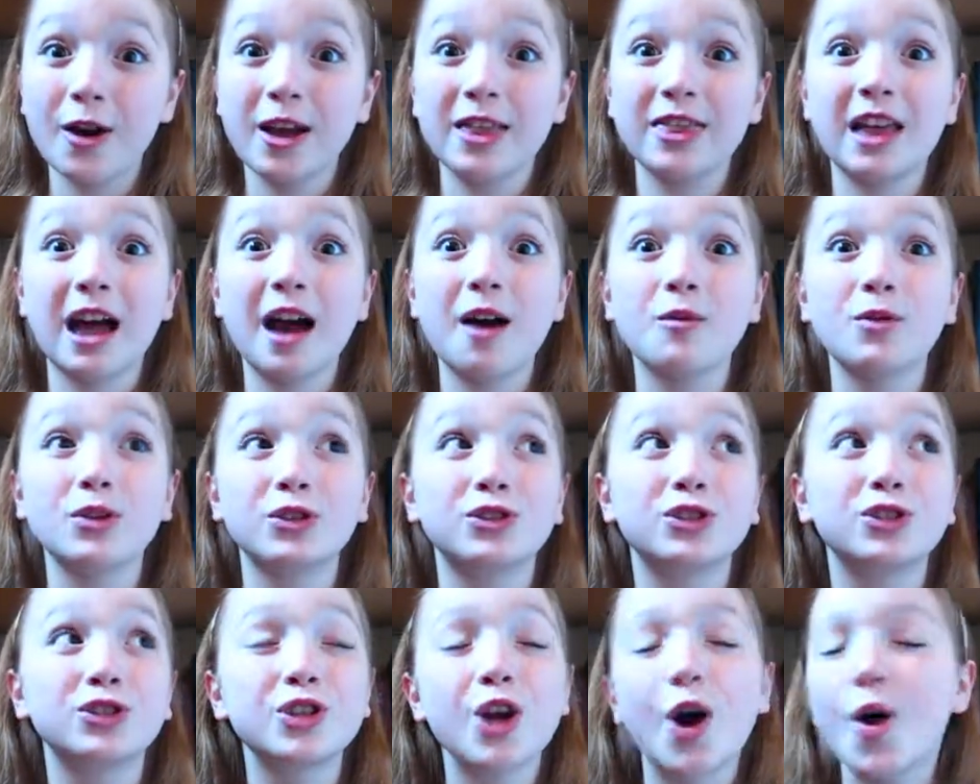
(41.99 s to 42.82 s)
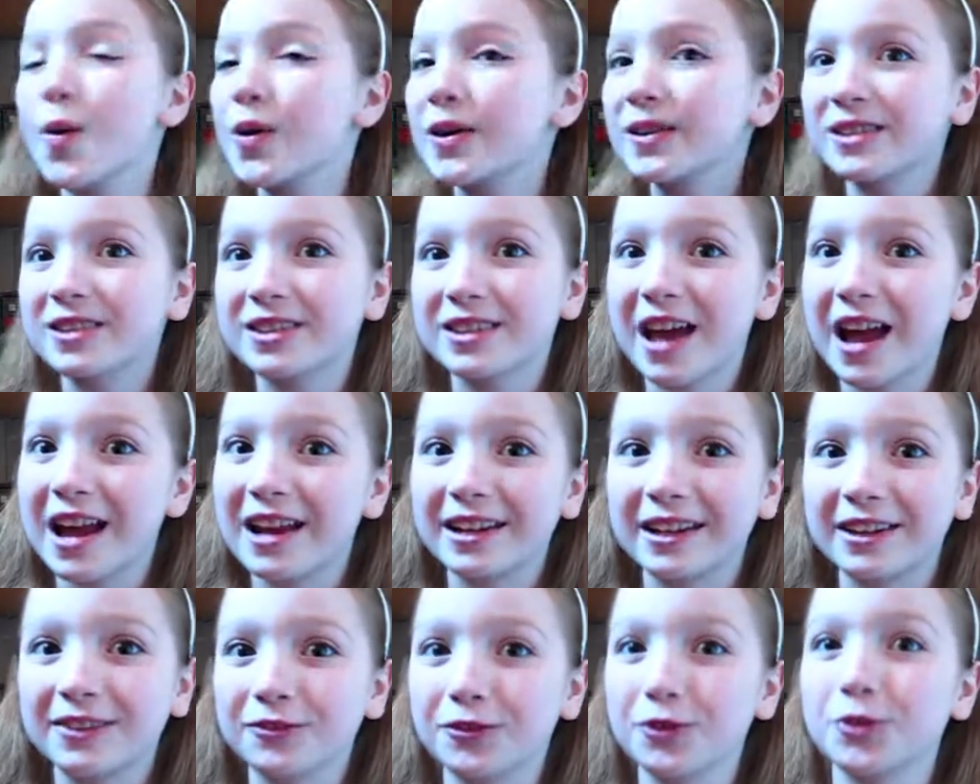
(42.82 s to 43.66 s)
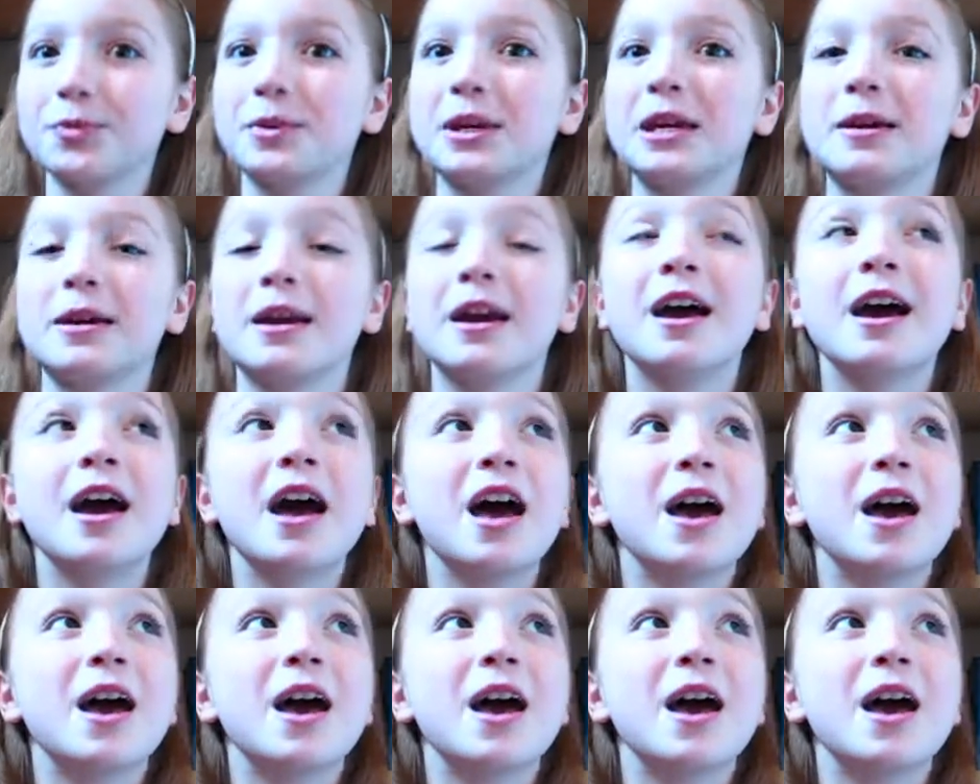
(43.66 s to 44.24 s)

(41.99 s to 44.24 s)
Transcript: and that was so exciting for me,